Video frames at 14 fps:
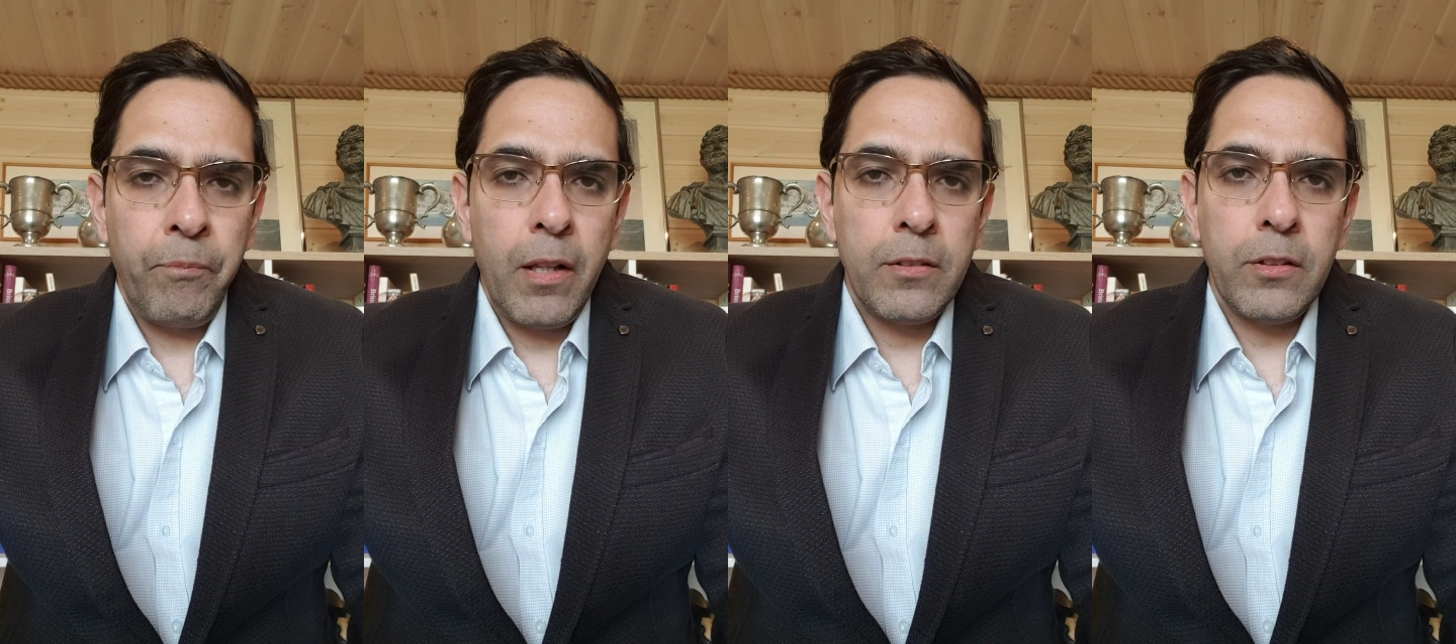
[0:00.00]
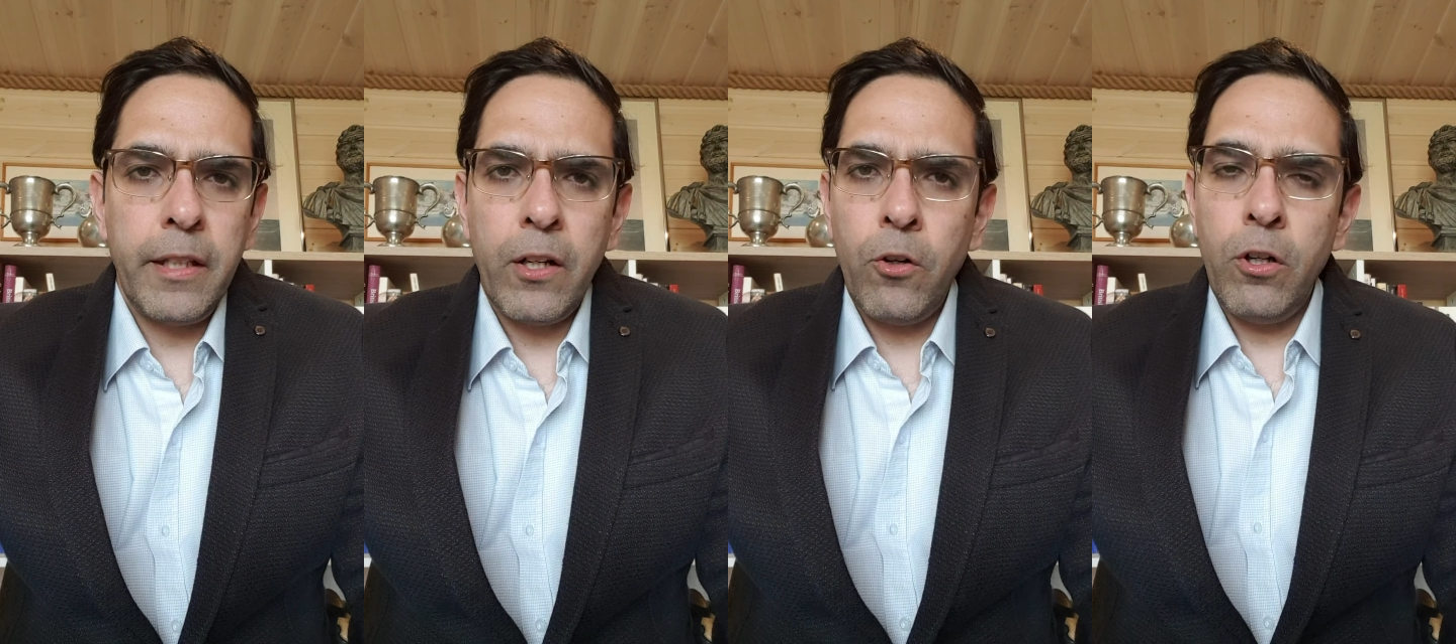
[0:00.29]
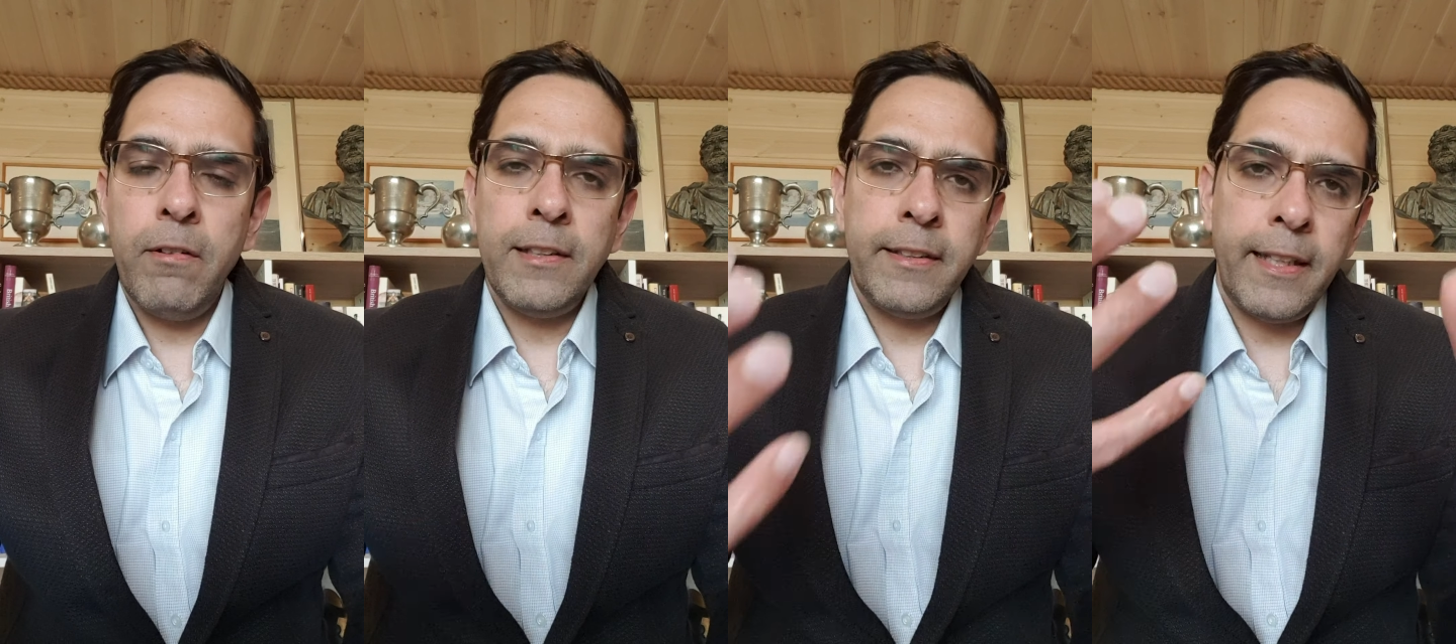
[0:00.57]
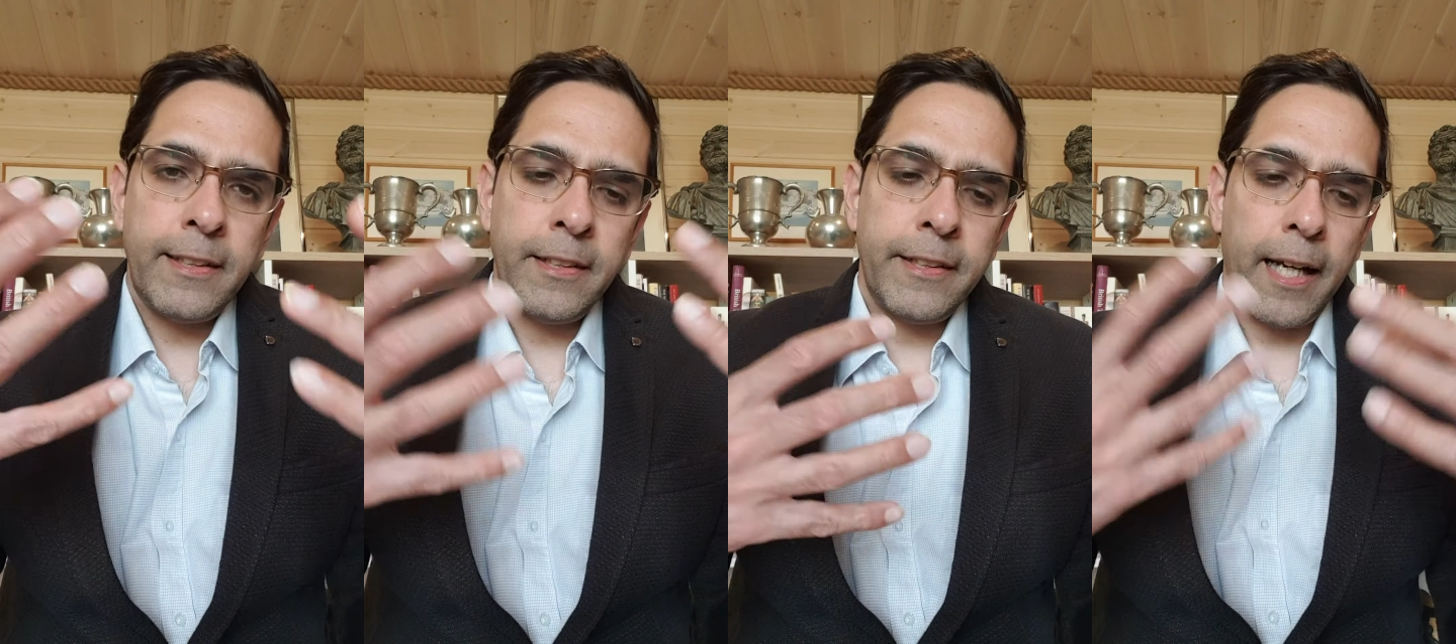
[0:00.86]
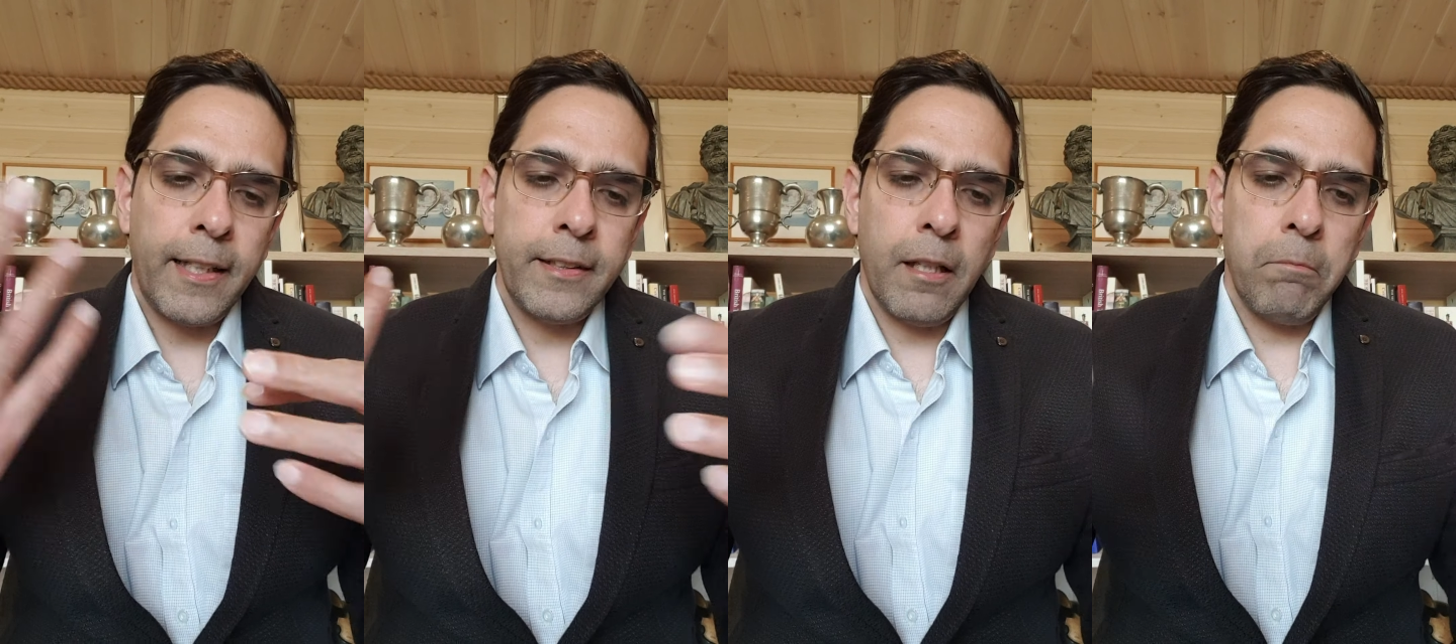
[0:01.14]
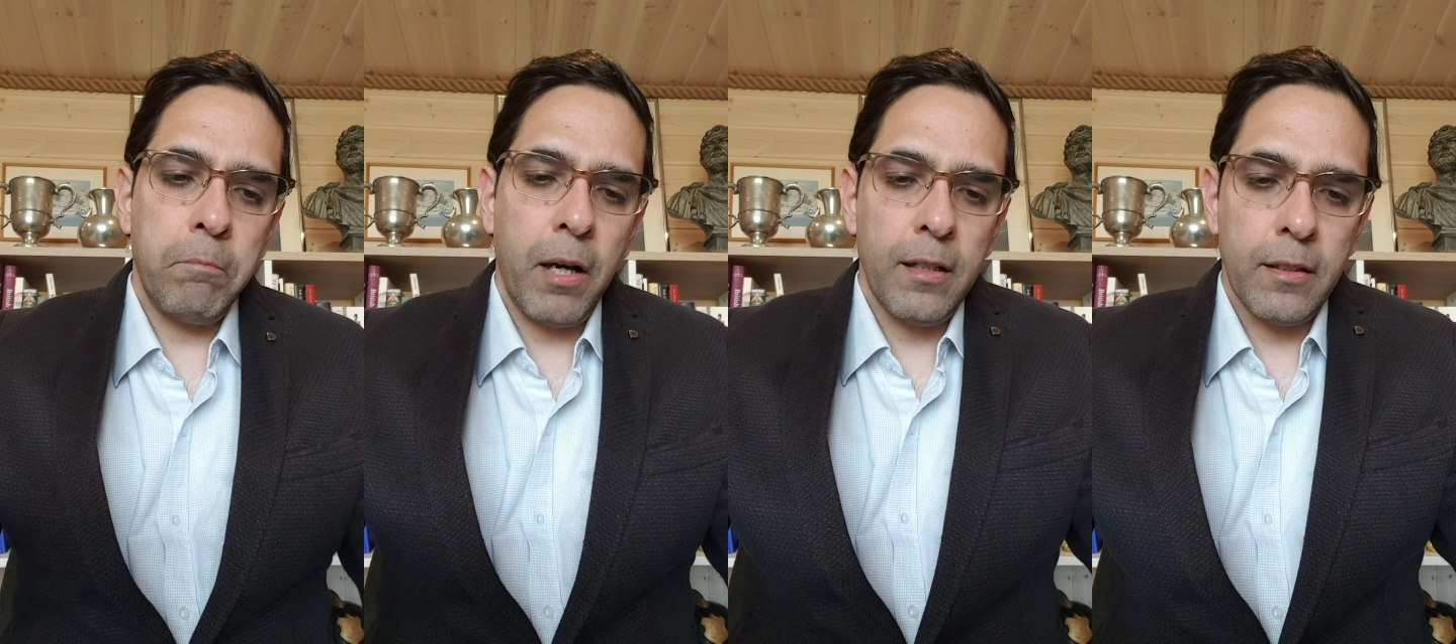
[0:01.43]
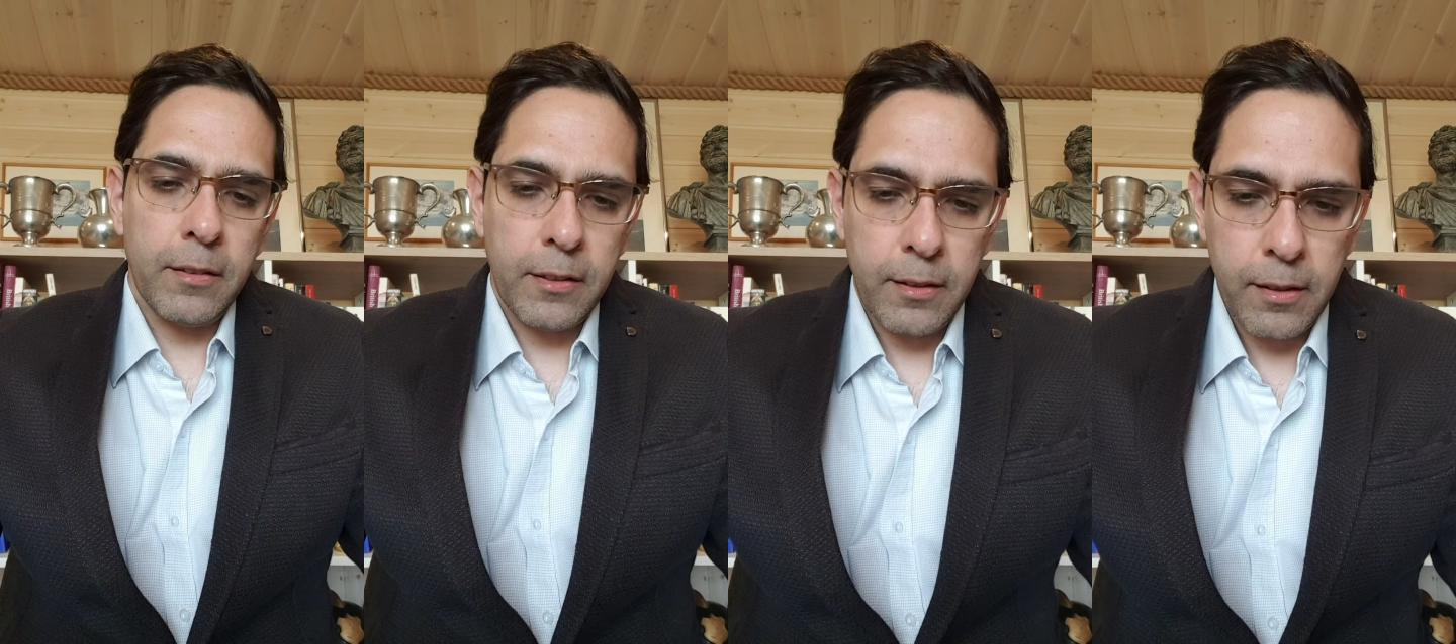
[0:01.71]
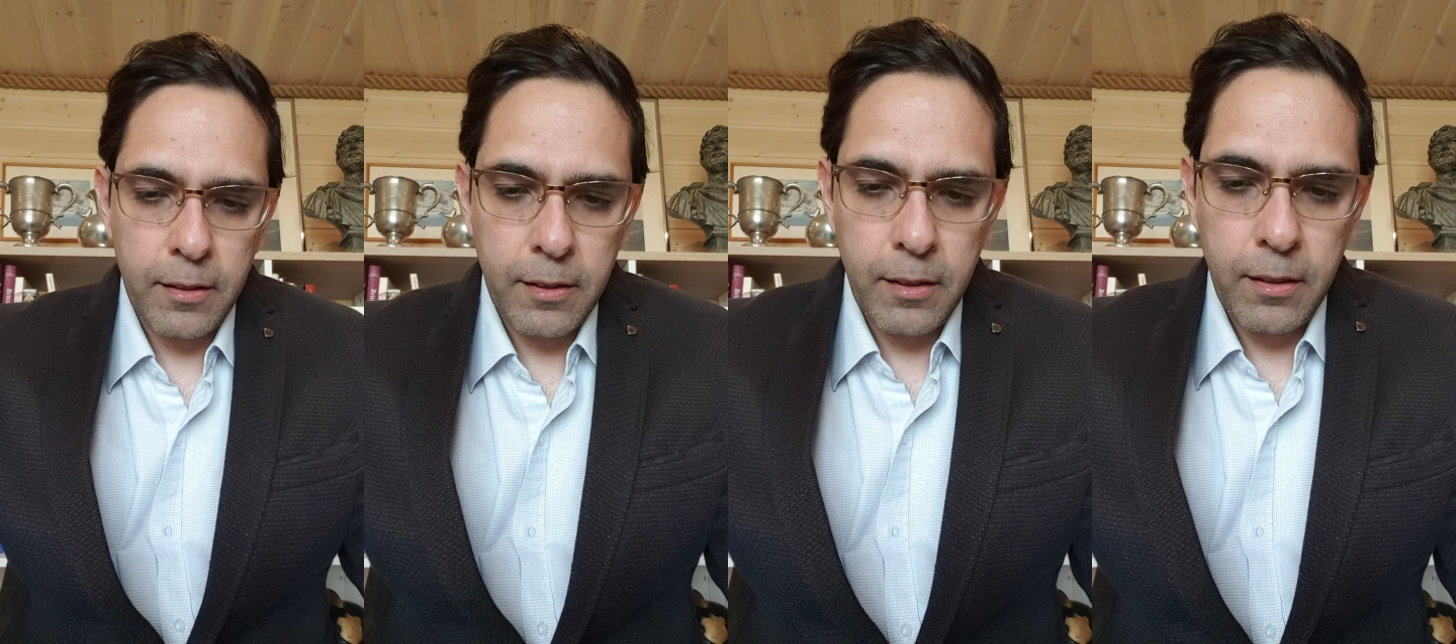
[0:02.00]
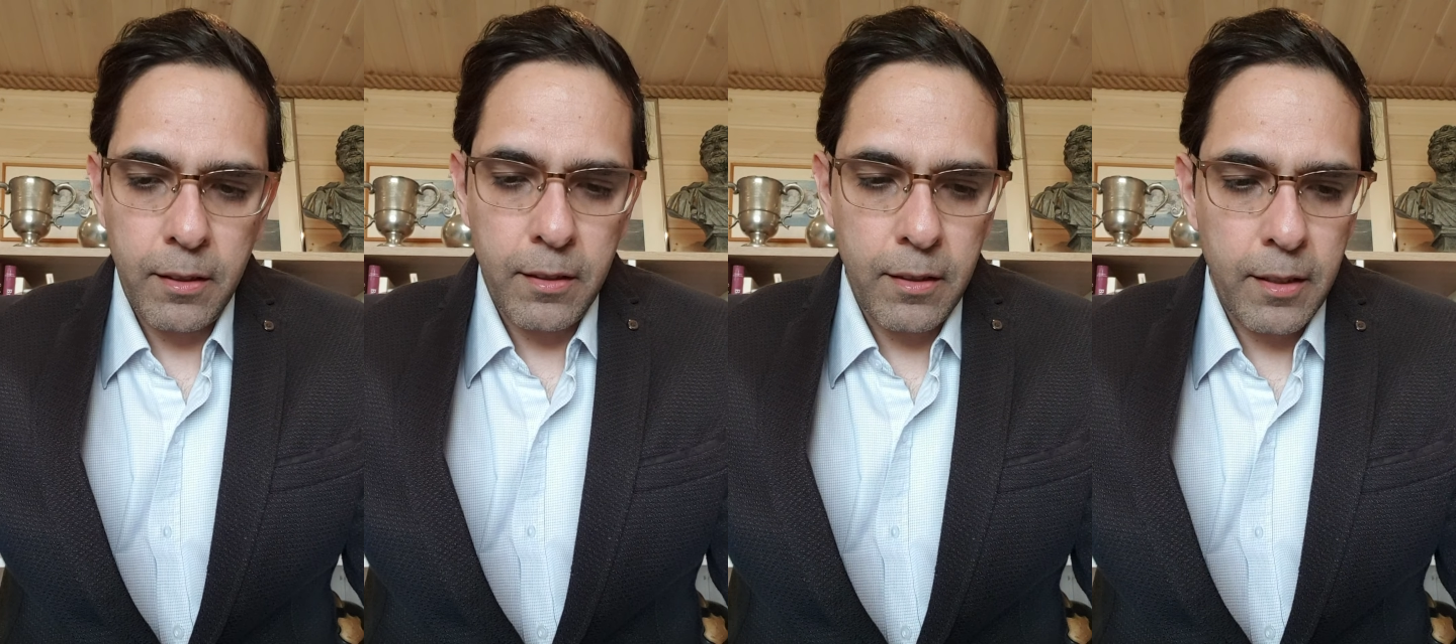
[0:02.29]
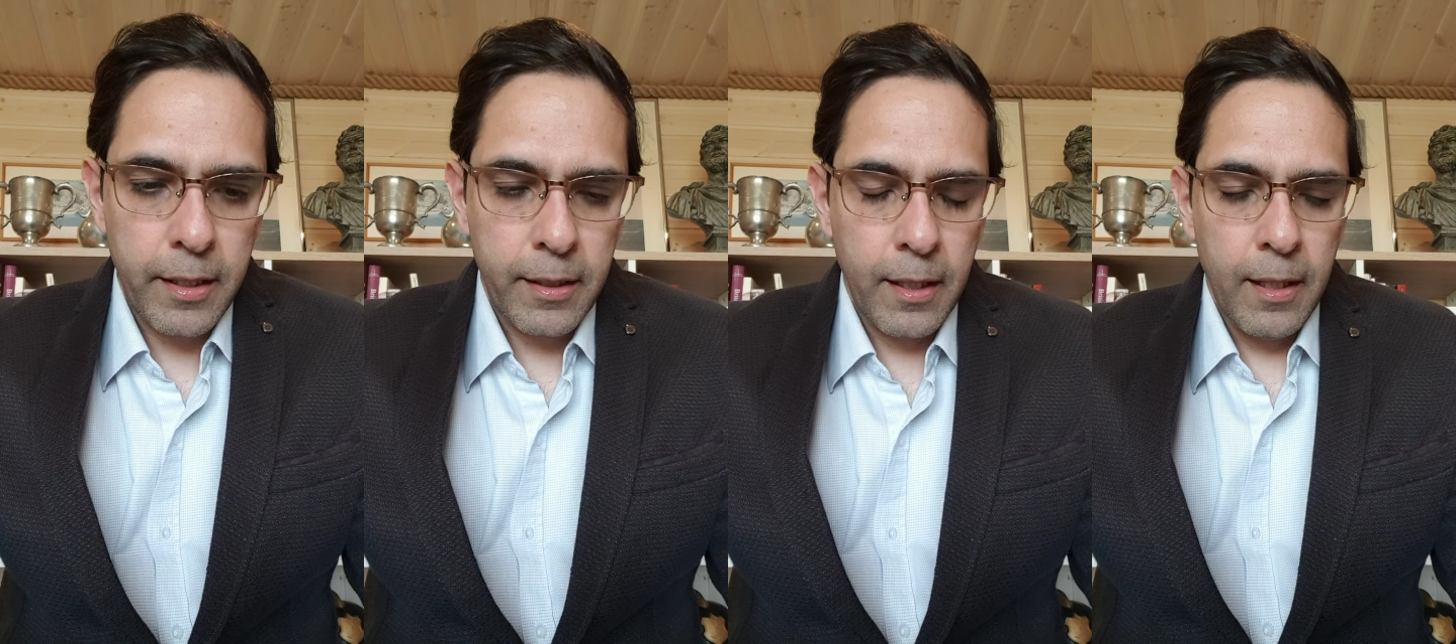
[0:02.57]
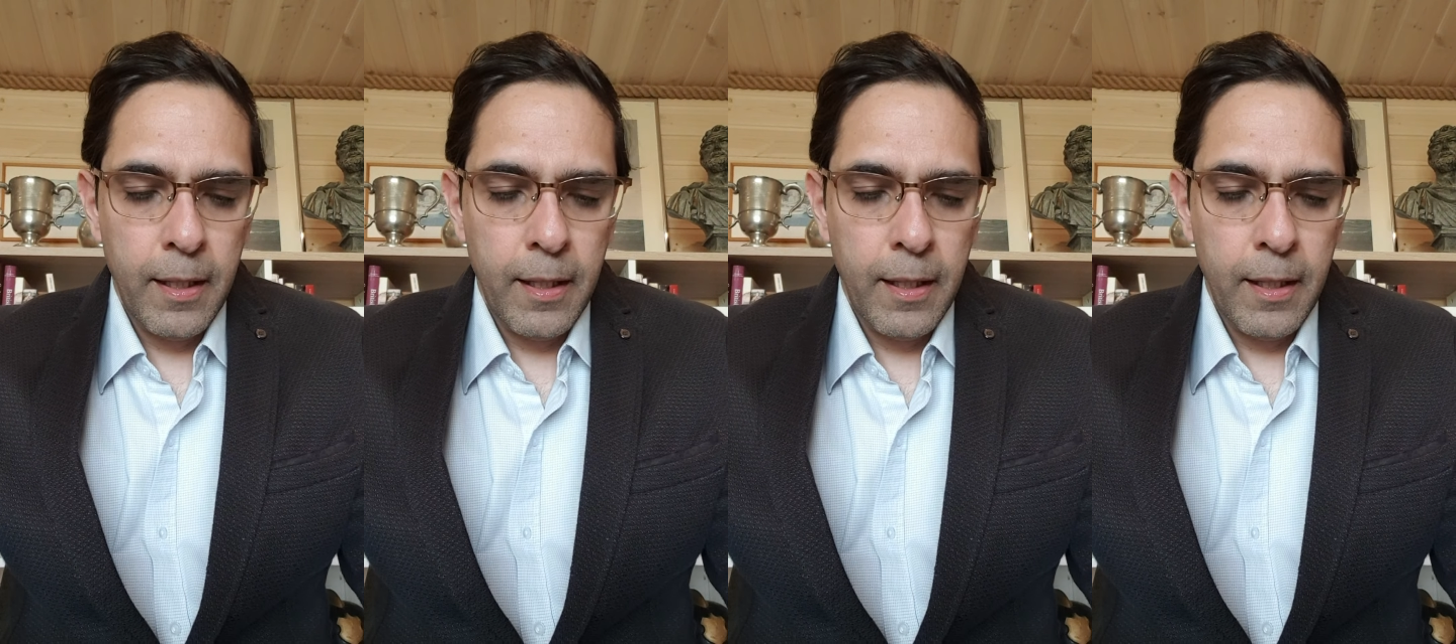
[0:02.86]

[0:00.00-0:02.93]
So there are always these checks and balances. All right.